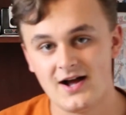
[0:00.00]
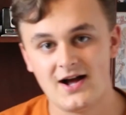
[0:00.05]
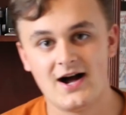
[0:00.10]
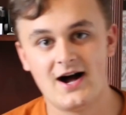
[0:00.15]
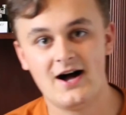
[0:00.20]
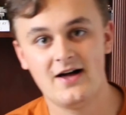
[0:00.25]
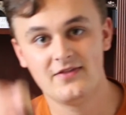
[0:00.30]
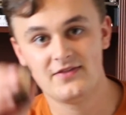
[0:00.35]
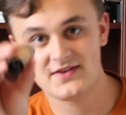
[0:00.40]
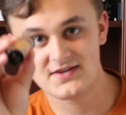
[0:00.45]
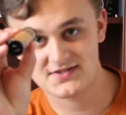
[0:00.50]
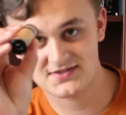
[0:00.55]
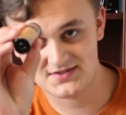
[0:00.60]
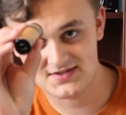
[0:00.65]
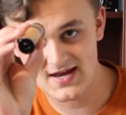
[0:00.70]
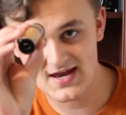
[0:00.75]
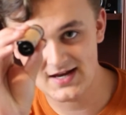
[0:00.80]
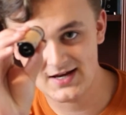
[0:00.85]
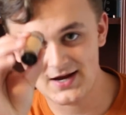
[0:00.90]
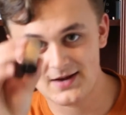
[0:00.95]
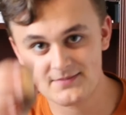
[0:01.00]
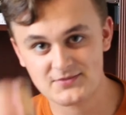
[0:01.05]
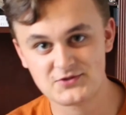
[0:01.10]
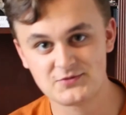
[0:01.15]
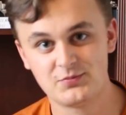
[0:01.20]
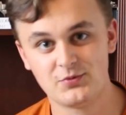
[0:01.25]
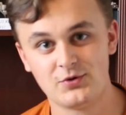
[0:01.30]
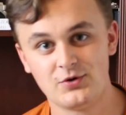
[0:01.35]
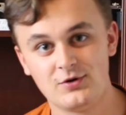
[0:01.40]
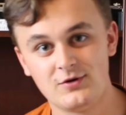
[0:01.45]
on this take-up
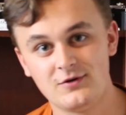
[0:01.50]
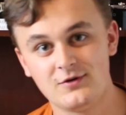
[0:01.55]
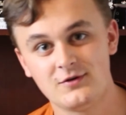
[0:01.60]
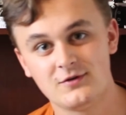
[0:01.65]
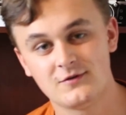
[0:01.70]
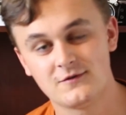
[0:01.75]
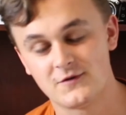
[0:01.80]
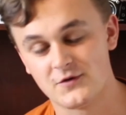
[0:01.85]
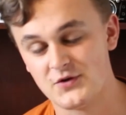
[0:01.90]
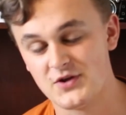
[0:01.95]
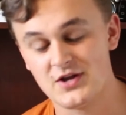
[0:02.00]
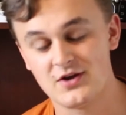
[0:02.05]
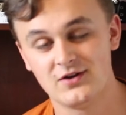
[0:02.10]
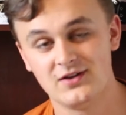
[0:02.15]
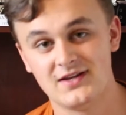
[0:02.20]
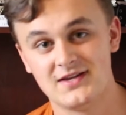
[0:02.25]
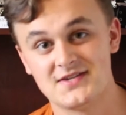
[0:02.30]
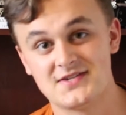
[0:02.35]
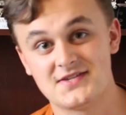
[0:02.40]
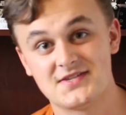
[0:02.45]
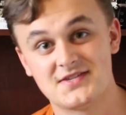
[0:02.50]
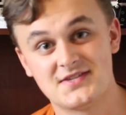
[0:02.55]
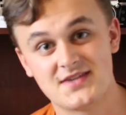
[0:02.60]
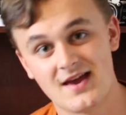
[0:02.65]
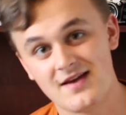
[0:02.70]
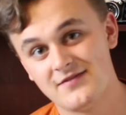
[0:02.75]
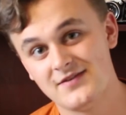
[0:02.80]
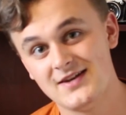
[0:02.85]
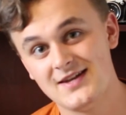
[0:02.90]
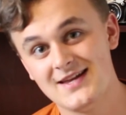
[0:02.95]
spool for nearly
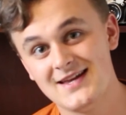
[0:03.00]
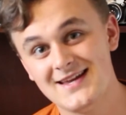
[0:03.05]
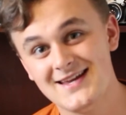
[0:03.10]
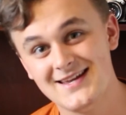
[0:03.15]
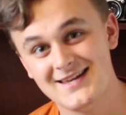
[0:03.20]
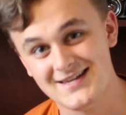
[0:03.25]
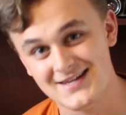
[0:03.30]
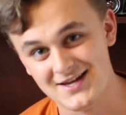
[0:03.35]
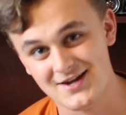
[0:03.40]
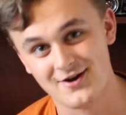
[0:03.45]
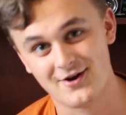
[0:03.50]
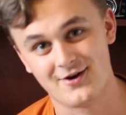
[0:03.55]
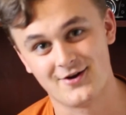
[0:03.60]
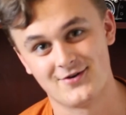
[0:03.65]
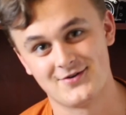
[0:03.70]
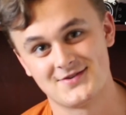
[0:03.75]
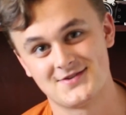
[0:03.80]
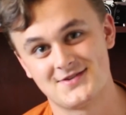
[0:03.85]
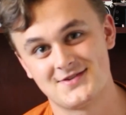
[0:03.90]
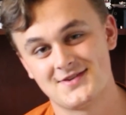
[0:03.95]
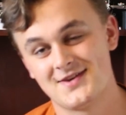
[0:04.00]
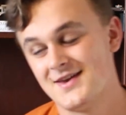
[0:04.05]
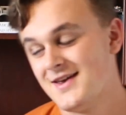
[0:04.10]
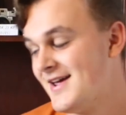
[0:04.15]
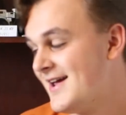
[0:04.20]
70 years.